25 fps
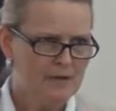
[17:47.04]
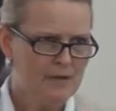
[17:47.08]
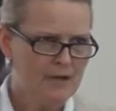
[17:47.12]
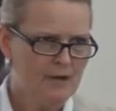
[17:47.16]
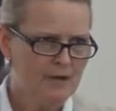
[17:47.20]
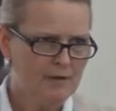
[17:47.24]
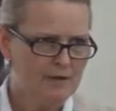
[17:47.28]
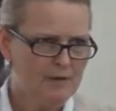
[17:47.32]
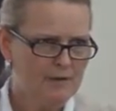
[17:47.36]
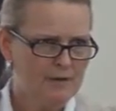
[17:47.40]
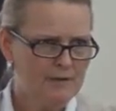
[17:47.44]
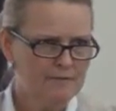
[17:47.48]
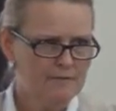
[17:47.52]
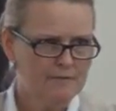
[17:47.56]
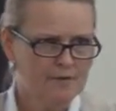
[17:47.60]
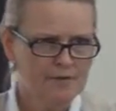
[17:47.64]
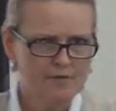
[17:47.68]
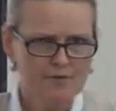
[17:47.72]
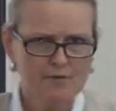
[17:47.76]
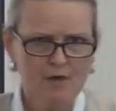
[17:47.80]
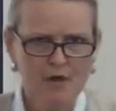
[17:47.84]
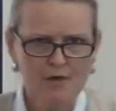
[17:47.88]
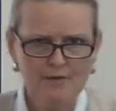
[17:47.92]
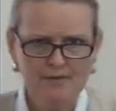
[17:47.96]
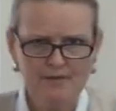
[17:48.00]
Now, if
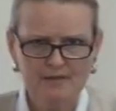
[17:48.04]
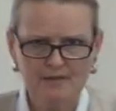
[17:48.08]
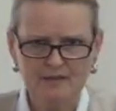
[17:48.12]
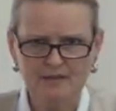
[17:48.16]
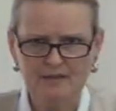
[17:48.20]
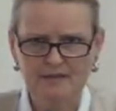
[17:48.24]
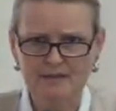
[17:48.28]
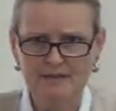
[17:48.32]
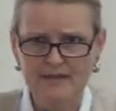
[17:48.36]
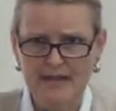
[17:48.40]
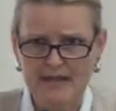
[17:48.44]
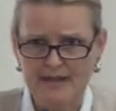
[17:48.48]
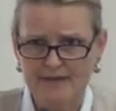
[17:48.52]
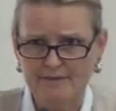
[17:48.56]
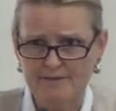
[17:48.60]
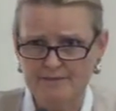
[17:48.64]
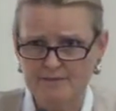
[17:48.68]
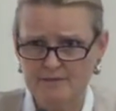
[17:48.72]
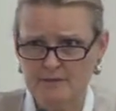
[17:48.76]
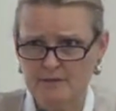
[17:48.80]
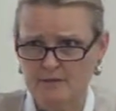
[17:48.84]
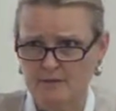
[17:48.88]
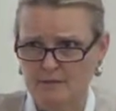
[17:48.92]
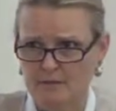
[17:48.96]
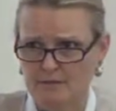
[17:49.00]
you're on the
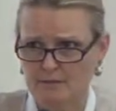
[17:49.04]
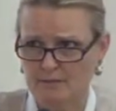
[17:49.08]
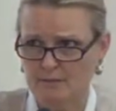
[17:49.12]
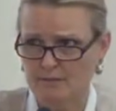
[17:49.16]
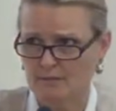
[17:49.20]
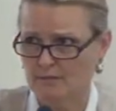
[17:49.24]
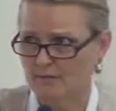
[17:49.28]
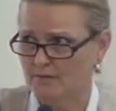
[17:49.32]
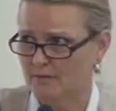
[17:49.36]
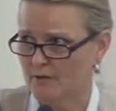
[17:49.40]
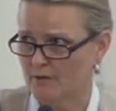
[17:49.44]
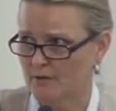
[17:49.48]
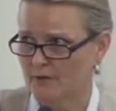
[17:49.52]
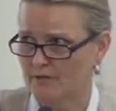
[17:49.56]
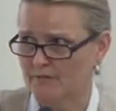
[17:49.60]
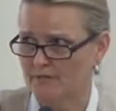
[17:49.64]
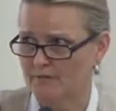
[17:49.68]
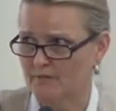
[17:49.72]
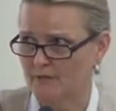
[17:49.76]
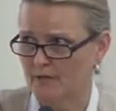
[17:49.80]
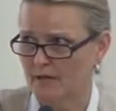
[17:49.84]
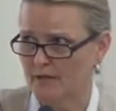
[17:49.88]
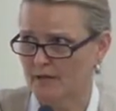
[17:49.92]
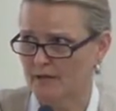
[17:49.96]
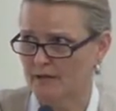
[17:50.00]
left, let me be very
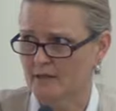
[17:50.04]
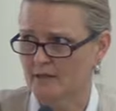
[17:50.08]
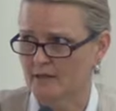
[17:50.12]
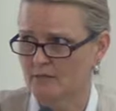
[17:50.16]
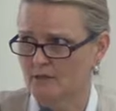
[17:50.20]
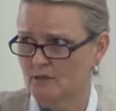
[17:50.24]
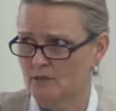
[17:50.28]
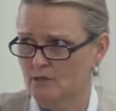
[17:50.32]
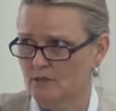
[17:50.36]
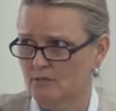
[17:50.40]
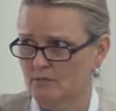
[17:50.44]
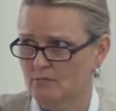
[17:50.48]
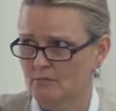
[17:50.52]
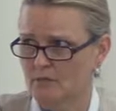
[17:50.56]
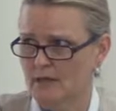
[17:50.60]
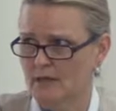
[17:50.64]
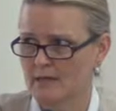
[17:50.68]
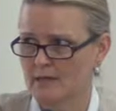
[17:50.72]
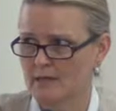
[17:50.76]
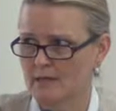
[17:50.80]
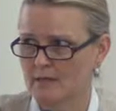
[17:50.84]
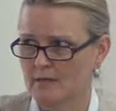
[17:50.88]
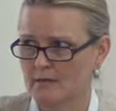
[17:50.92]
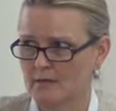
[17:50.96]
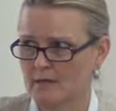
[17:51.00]
frank, you
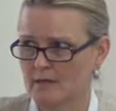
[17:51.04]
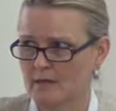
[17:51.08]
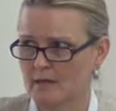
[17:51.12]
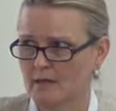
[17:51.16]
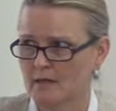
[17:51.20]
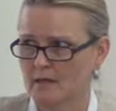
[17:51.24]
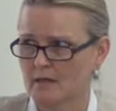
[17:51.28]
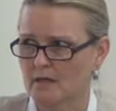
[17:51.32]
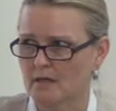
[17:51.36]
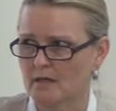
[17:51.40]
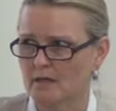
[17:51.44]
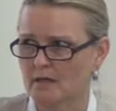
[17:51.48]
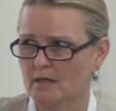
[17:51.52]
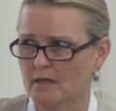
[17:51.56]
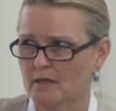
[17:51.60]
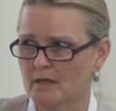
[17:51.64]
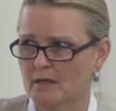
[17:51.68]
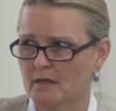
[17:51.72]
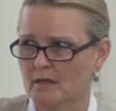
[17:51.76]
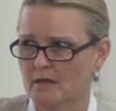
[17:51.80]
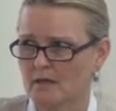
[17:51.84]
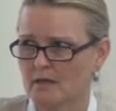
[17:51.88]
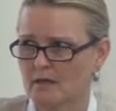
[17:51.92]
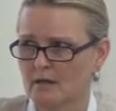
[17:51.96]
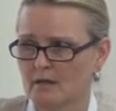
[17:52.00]
might think
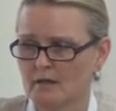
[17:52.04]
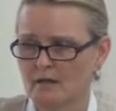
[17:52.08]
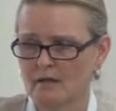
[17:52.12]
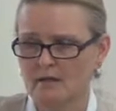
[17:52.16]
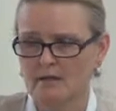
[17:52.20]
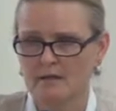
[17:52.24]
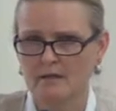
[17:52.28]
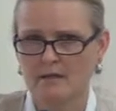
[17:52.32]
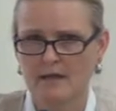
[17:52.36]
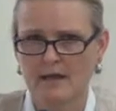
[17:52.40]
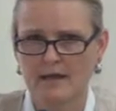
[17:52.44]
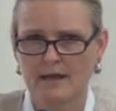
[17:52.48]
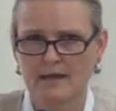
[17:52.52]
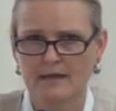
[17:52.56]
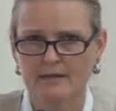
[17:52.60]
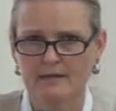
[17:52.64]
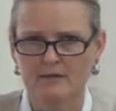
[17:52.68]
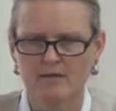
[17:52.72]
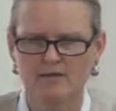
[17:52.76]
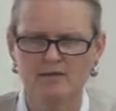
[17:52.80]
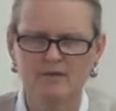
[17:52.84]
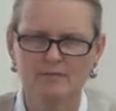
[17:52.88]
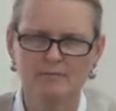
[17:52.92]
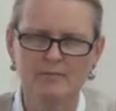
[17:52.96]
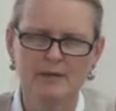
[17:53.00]

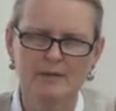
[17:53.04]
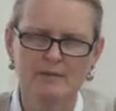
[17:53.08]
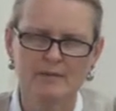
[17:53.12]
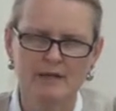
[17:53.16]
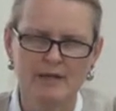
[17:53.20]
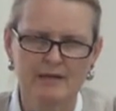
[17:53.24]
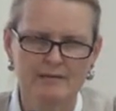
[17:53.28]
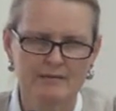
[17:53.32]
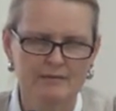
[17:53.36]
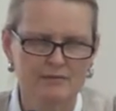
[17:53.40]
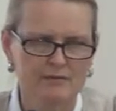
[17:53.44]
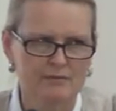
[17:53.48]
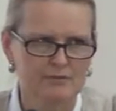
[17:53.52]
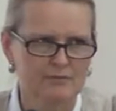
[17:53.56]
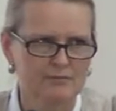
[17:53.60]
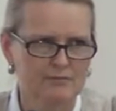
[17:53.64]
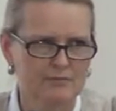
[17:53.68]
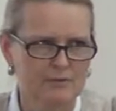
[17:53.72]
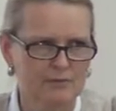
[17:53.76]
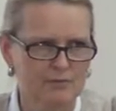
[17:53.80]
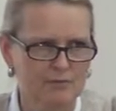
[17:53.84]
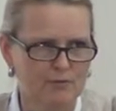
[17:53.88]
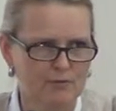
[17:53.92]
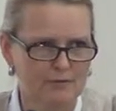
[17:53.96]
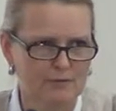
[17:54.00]
that, or maybe I should
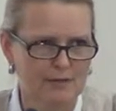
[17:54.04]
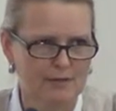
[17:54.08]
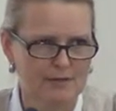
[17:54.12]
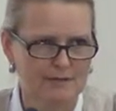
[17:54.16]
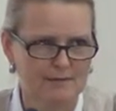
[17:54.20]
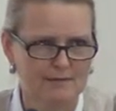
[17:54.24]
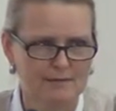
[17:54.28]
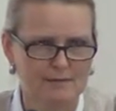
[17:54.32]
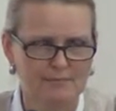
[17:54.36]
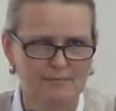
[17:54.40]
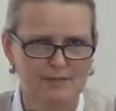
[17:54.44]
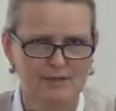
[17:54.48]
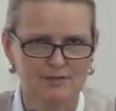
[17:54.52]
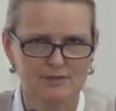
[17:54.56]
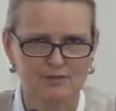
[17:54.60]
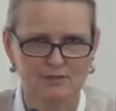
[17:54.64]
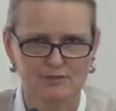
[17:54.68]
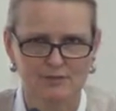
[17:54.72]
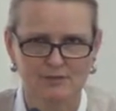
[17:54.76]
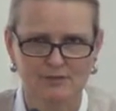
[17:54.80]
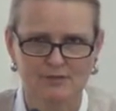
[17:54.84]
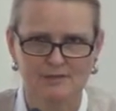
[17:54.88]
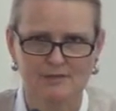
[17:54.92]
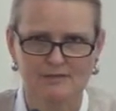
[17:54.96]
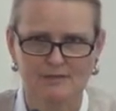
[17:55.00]
reword that because I'm not
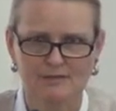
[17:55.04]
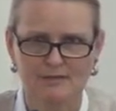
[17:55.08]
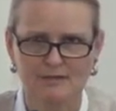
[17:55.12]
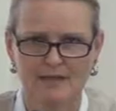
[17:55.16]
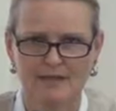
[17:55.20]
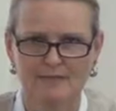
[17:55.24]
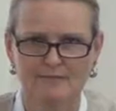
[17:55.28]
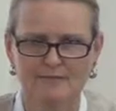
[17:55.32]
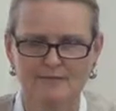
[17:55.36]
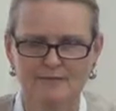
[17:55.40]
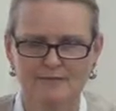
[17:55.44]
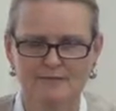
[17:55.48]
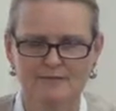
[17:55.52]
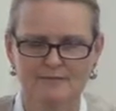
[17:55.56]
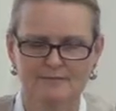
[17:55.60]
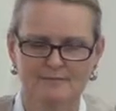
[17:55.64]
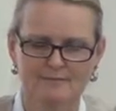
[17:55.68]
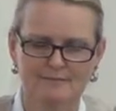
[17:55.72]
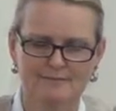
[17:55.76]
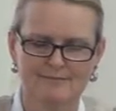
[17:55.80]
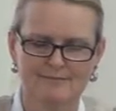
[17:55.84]
sure there is a left.